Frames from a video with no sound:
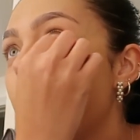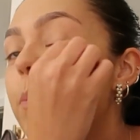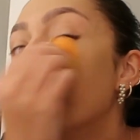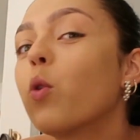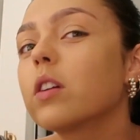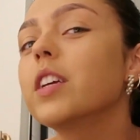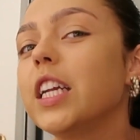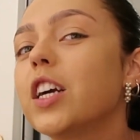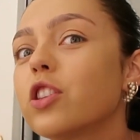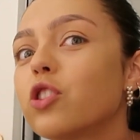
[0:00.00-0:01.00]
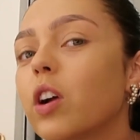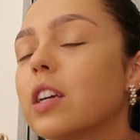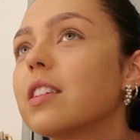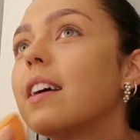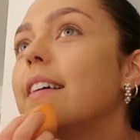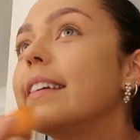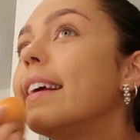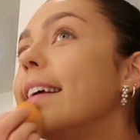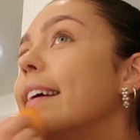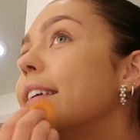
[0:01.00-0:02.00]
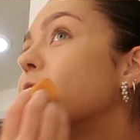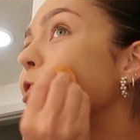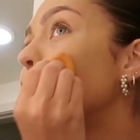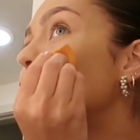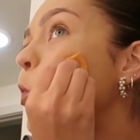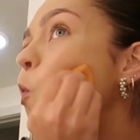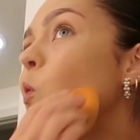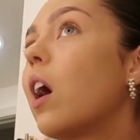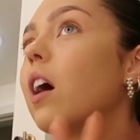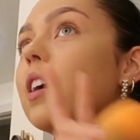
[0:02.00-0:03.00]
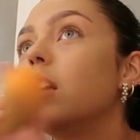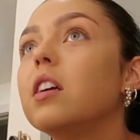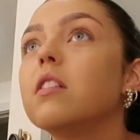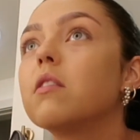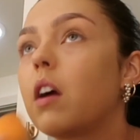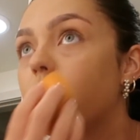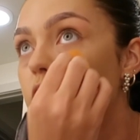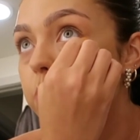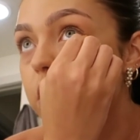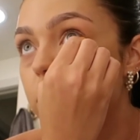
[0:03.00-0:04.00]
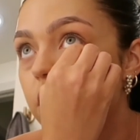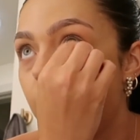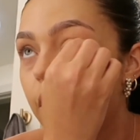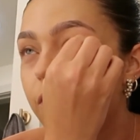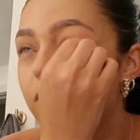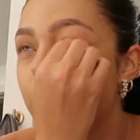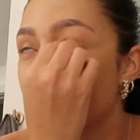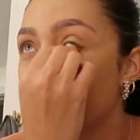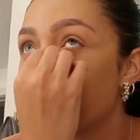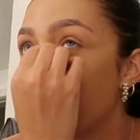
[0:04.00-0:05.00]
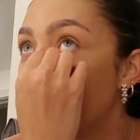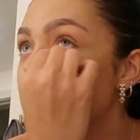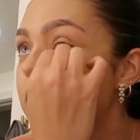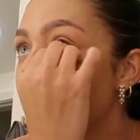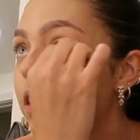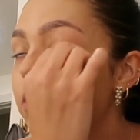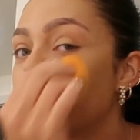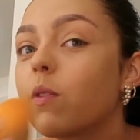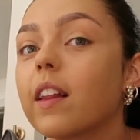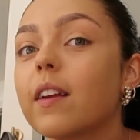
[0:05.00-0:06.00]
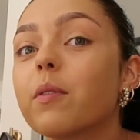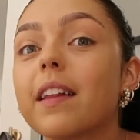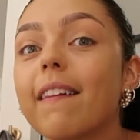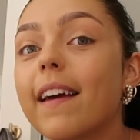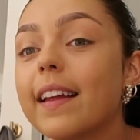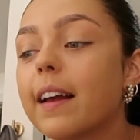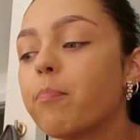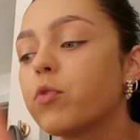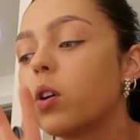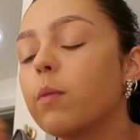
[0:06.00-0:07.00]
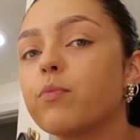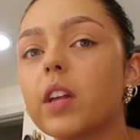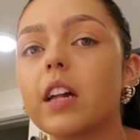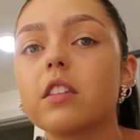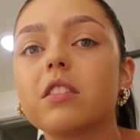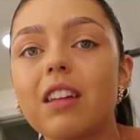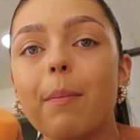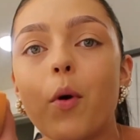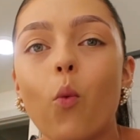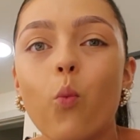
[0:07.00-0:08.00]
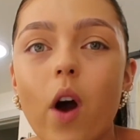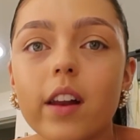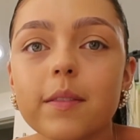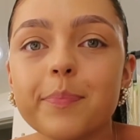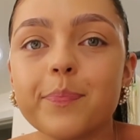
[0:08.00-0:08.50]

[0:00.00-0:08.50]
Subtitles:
more leaning on the dry side, and I have been using it for months and I really, really like it. So that's step one.